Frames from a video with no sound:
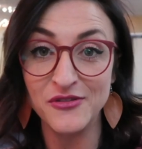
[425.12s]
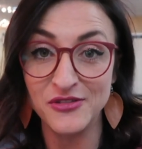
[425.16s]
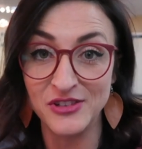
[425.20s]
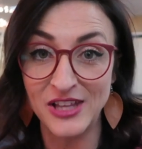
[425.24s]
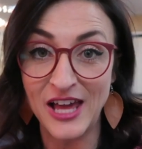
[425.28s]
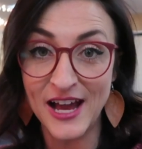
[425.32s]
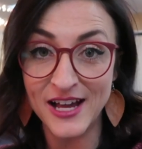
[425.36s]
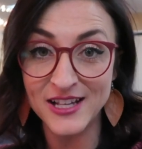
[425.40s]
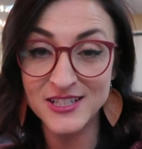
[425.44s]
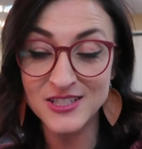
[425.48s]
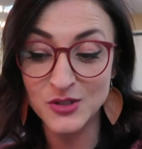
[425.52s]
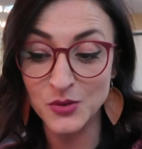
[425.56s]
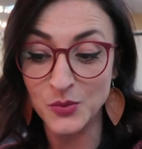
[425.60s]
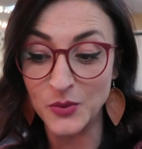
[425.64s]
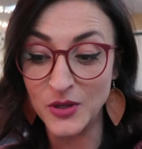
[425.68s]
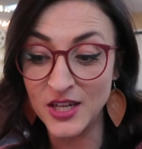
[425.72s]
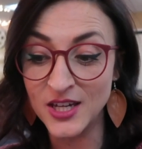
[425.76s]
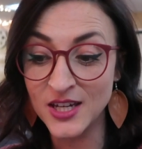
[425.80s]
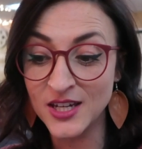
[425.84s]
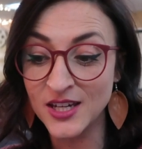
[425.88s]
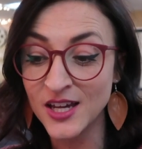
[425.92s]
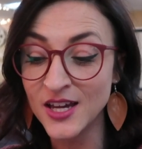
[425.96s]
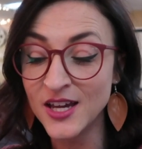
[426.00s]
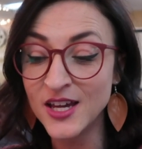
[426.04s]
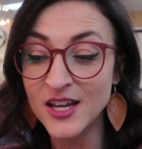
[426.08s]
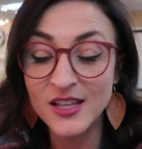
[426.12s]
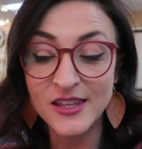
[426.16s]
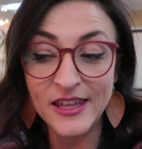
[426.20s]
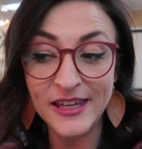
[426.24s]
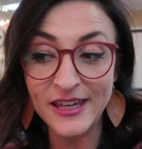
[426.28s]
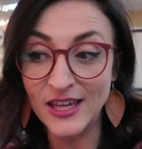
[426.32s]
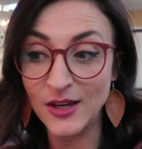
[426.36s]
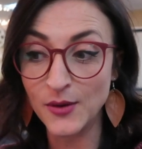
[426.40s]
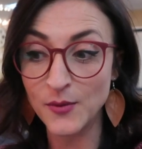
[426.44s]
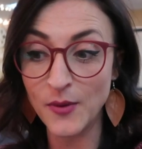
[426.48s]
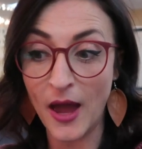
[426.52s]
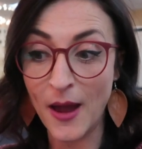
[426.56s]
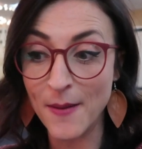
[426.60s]
of last week.
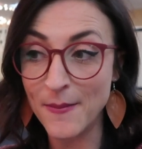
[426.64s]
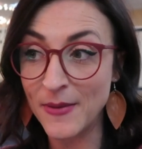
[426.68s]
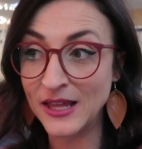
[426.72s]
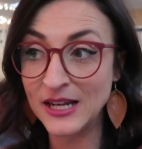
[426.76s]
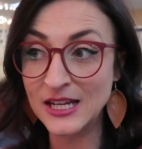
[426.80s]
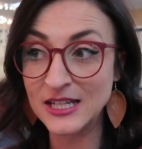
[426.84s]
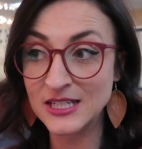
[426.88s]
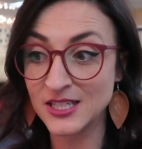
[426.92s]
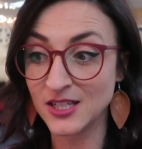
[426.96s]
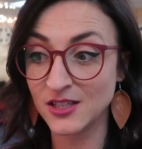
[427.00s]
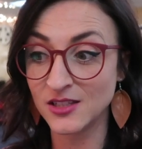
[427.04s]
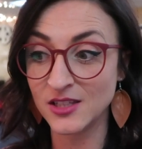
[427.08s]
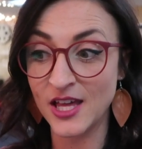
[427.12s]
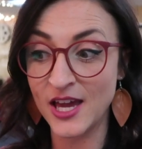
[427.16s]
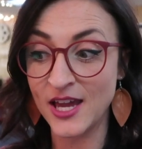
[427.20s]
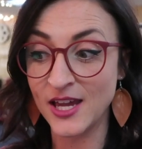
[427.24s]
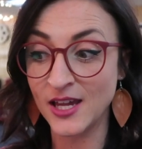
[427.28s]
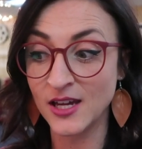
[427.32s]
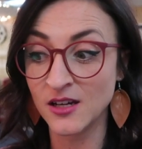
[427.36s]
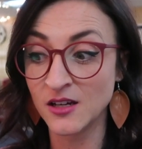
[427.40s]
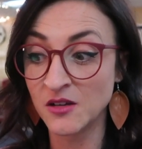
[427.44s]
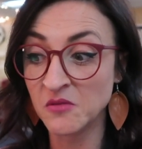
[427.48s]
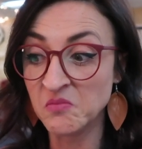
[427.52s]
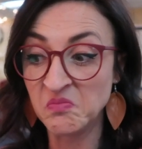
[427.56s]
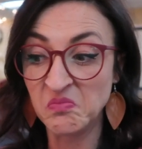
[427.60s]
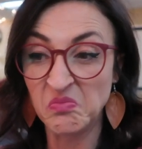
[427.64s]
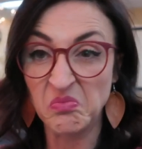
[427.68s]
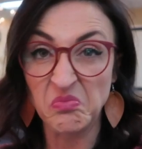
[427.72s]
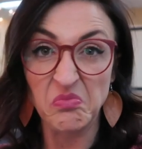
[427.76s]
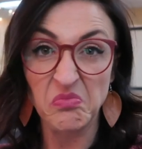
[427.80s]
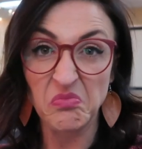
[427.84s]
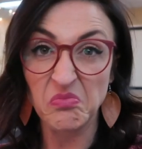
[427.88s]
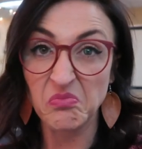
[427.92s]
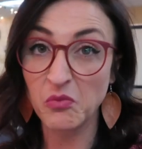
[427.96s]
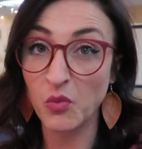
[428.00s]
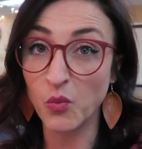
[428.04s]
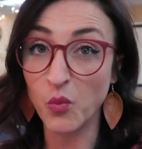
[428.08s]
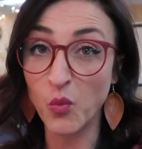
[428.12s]
Like it, I made it till like
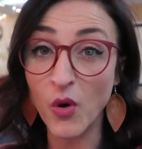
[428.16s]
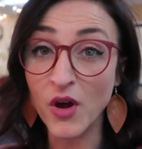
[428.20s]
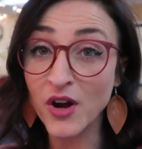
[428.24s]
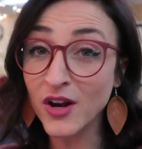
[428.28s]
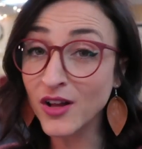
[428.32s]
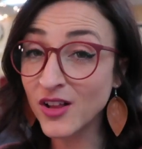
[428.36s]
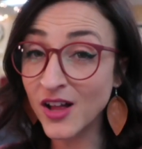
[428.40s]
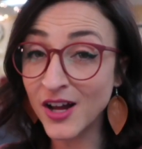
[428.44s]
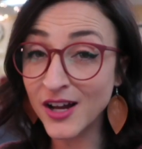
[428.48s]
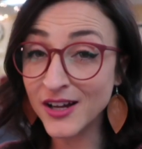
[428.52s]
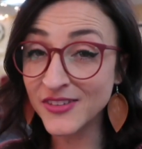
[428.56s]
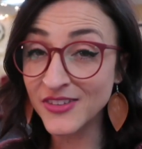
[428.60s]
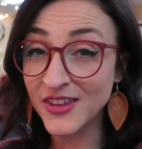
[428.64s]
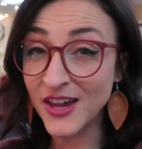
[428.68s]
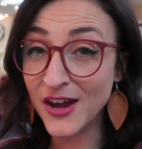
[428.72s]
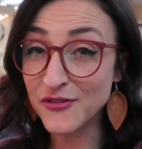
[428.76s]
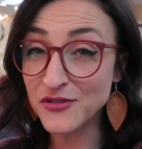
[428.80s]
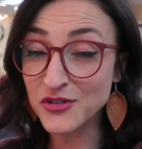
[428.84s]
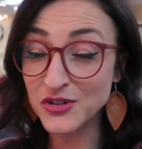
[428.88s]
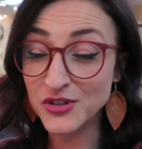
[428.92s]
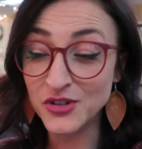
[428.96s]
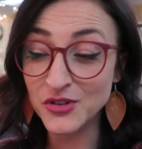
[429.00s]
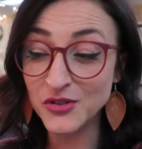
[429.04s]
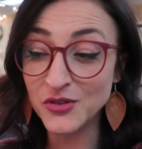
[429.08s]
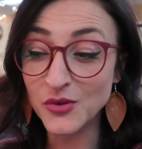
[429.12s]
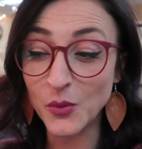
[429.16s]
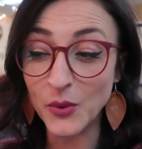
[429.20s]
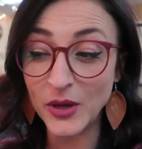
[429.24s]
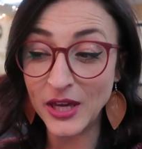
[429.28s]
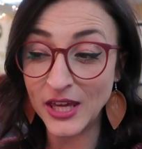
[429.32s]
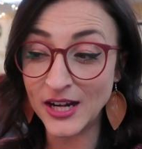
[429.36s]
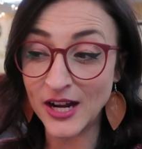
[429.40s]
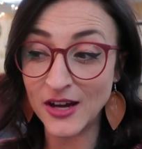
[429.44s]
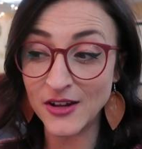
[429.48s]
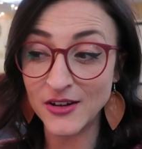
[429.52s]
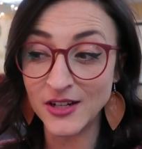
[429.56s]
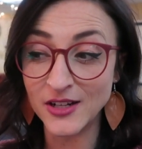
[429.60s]
one o'clock in the afternoon and we get